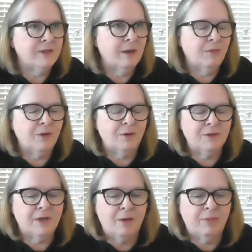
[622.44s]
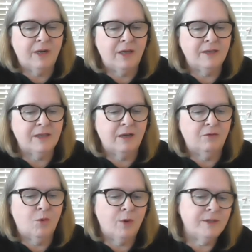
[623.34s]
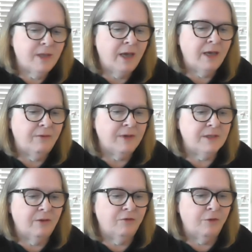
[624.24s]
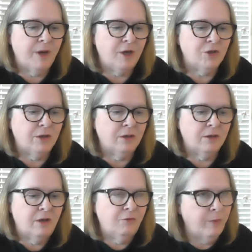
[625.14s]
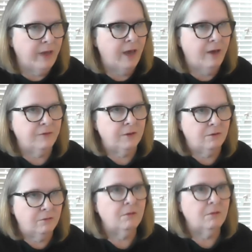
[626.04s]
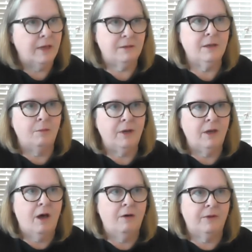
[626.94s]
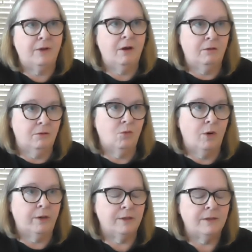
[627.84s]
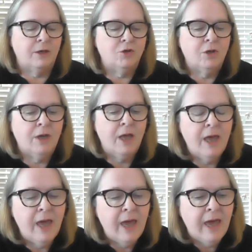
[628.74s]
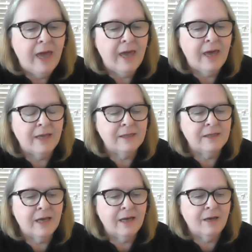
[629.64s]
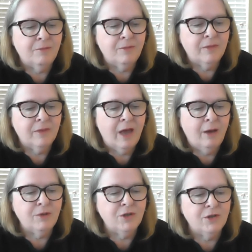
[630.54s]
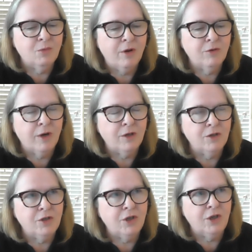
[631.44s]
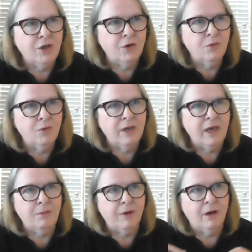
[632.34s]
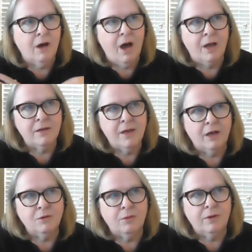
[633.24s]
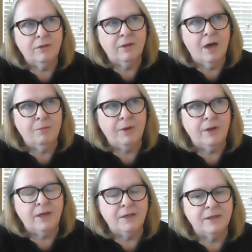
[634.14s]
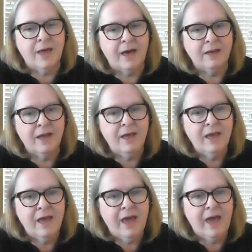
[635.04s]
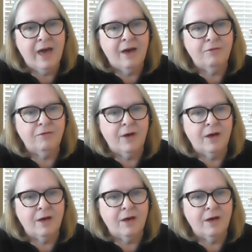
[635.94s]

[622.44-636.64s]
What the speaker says: in some of those companies. And of course, they give us information if we have to lay somebody off in our organization. And I was just wondering, do you keep in contact with companies that have